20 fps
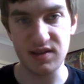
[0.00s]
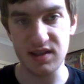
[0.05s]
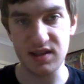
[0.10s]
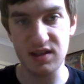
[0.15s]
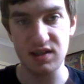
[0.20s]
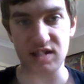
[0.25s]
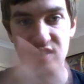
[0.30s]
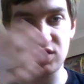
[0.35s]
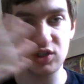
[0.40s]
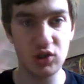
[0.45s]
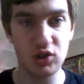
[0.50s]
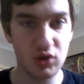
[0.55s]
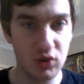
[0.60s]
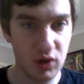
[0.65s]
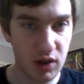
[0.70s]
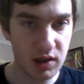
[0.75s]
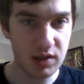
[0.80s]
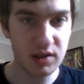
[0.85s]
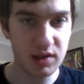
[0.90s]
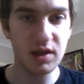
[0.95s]
in
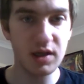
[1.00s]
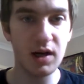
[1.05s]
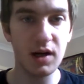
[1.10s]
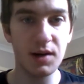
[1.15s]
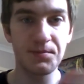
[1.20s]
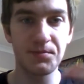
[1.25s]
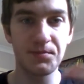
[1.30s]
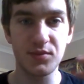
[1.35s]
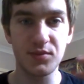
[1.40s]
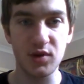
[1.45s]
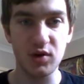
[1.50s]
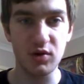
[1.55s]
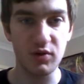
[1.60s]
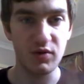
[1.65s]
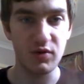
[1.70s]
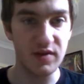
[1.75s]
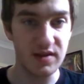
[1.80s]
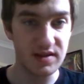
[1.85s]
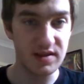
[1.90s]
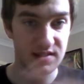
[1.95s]
Australia or
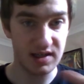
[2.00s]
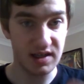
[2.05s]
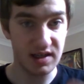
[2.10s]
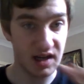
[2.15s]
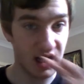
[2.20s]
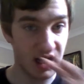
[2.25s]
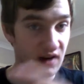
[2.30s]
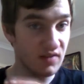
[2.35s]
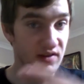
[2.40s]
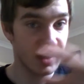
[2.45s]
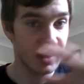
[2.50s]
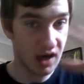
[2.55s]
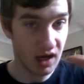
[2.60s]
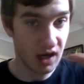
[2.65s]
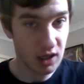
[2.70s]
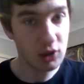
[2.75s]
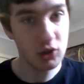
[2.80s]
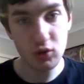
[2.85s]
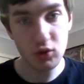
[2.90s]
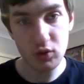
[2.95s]
if it's in other
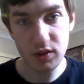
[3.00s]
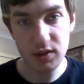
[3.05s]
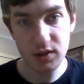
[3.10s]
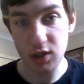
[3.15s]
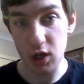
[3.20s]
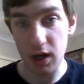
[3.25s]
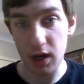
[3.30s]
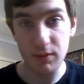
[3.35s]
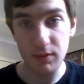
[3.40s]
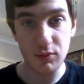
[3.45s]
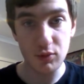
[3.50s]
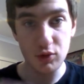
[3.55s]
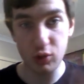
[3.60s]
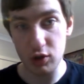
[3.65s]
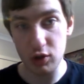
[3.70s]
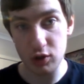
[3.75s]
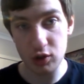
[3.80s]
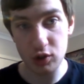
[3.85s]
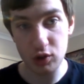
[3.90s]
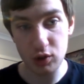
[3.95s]
countries, I'm
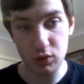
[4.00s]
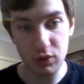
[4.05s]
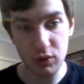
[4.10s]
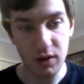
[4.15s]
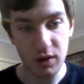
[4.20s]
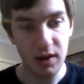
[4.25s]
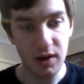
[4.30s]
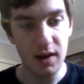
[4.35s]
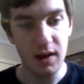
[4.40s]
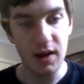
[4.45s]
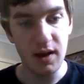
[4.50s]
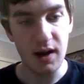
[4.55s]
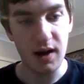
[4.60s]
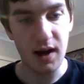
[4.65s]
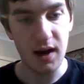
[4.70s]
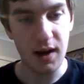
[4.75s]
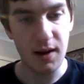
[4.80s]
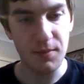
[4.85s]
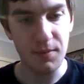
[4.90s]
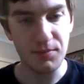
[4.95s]
not sure.
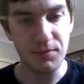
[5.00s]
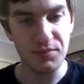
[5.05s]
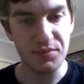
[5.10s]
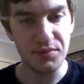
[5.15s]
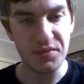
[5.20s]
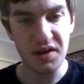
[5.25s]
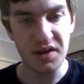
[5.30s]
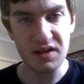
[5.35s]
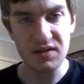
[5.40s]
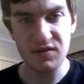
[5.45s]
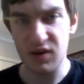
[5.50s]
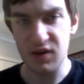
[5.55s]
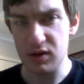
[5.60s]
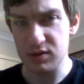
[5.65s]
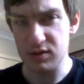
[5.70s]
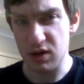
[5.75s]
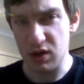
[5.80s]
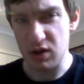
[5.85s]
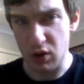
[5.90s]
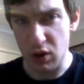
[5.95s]
As far
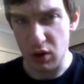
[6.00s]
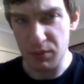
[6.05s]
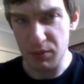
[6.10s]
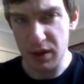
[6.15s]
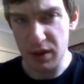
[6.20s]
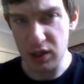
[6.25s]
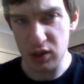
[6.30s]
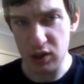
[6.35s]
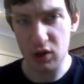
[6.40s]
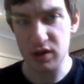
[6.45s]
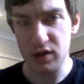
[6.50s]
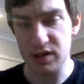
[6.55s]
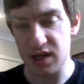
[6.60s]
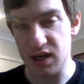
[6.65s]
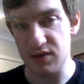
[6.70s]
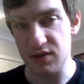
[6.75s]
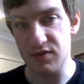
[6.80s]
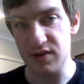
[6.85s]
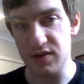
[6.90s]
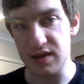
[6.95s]
as I know, Peacock
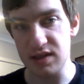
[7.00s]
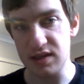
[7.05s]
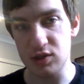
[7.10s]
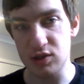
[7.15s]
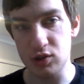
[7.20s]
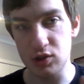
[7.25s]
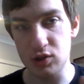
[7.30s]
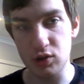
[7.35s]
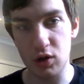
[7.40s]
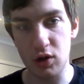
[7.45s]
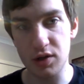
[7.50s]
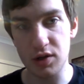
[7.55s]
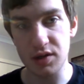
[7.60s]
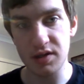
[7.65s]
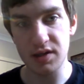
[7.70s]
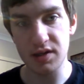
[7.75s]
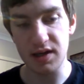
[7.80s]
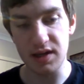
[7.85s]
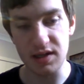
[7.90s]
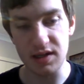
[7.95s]
TV is
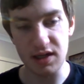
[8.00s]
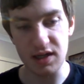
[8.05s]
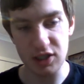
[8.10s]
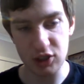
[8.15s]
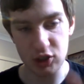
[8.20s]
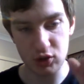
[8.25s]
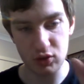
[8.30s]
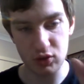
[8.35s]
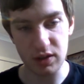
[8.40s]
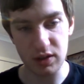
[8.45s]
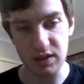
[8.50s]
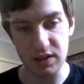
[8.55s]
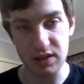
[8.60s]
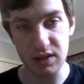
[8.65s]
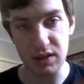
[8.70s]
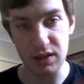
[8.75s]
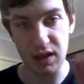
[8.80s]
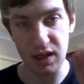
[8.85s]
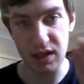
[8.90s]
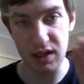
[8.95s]
not an
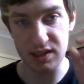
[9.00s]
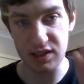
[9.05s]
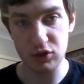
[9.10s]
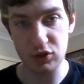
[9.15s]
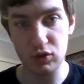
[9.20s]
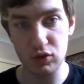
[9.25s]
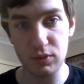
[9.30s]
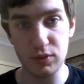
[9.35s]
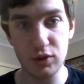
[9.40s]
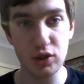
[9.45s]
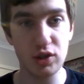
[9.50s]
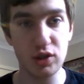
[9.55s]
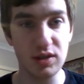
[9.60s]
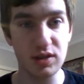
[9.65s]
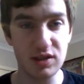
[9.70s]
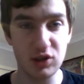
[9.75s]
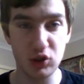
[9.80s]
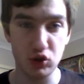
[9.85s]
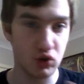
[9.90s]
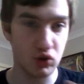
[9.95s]
Australian
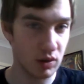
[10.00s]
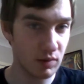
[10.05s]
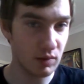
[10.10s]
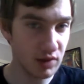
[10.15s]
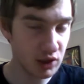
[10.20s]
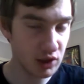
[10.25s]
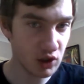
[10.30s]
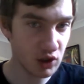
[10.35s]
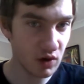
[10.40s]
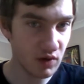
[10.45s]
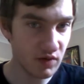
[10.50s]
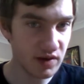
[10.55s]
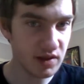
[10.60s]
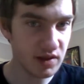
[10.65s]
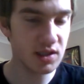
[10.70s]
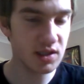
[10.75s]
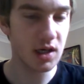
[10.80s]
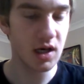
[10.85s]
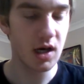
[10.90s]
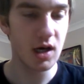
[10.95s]
distribution streaming
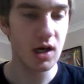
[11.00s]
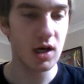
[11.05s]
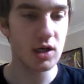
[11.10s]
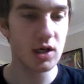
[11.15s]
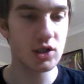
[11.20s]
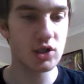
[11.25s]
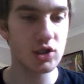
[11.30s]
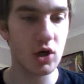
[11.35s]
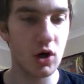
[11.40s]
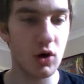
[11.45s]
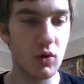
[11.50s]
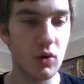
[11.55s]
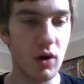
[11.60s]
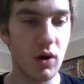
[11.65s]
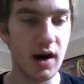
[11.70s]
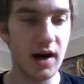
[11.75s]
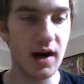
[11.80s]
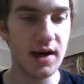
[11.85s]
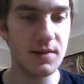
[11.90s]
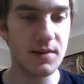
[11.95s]
service. So
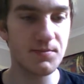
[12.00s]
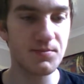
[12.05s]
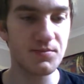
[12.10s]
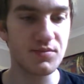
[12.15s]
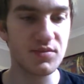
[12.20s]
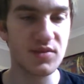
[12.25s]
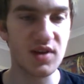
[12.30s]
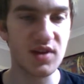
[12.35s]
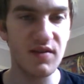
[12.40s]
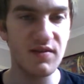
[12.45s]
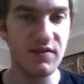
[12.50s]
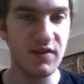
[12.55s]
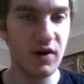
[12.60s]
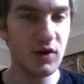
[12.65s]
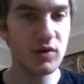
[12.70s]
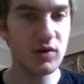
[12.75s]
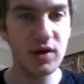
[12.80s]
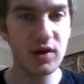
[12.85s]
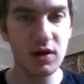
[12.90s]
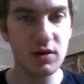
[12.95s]
I'm
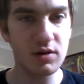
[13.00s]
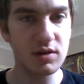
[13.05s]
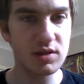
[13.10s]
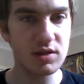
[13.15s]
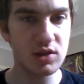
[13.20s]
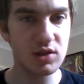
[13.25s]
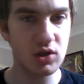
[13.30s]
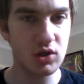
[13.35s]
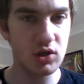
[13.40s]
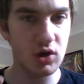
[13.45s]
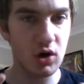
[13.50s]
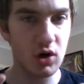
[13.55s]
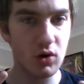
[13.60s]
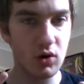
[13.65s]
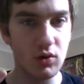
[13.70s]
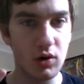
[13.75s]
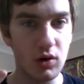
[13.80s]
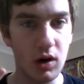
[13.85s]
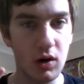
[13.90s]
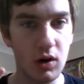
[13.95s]
very curious to
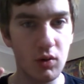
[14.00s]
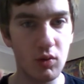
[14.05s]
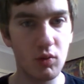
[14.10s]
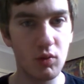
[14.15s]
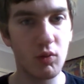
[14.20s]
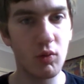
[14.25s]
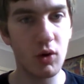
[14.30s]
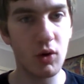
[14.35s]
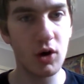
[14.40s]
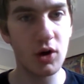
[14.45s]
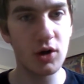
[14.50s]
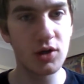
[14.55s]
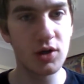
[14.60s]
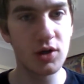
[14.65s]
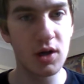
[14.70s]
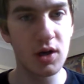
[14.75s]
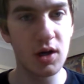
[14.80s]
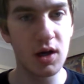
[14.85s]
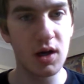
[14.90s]
know what